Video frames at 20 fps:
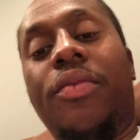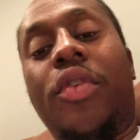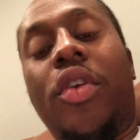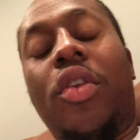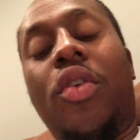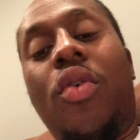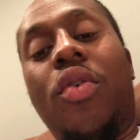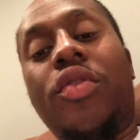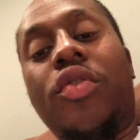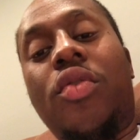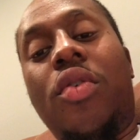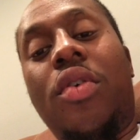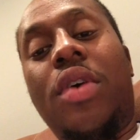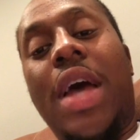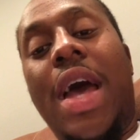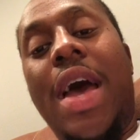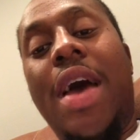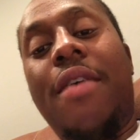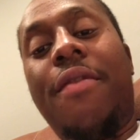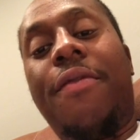the Lord's going
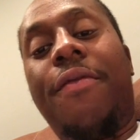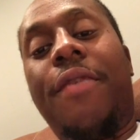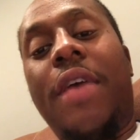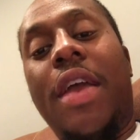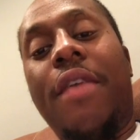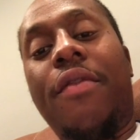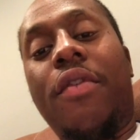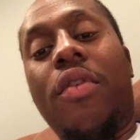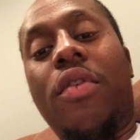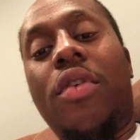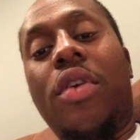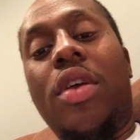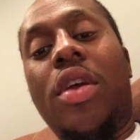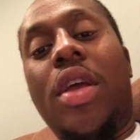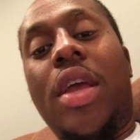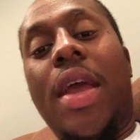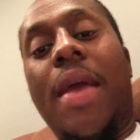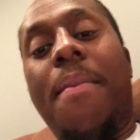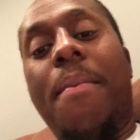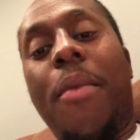to have favor
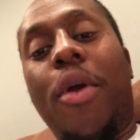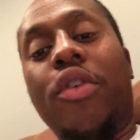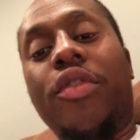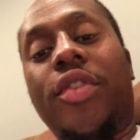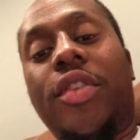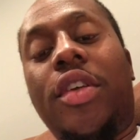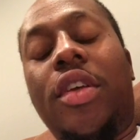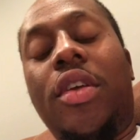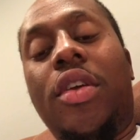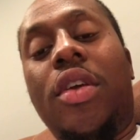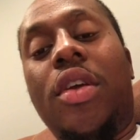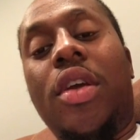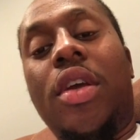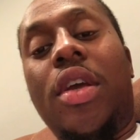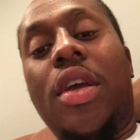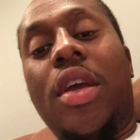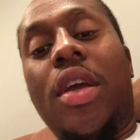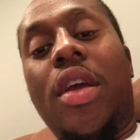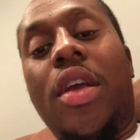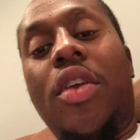and mercy,
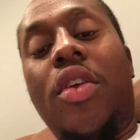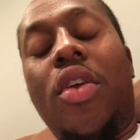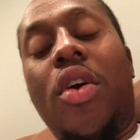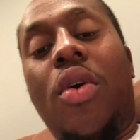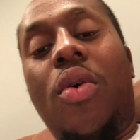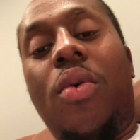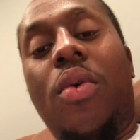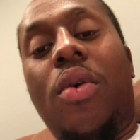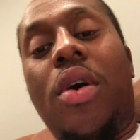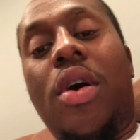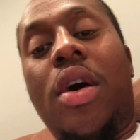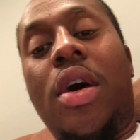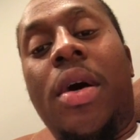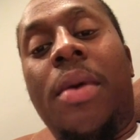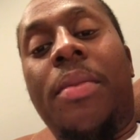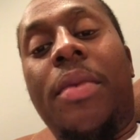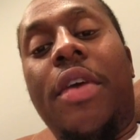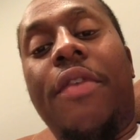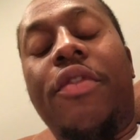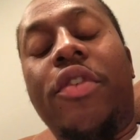you know,
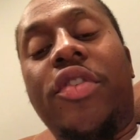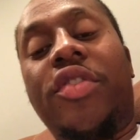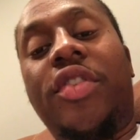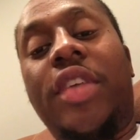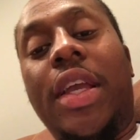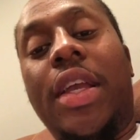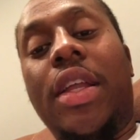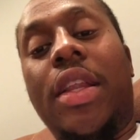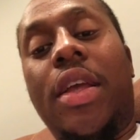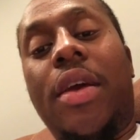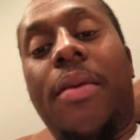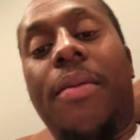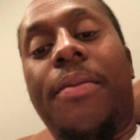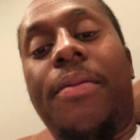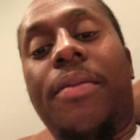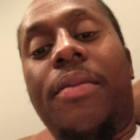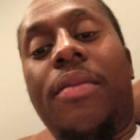um, if you're seeking him.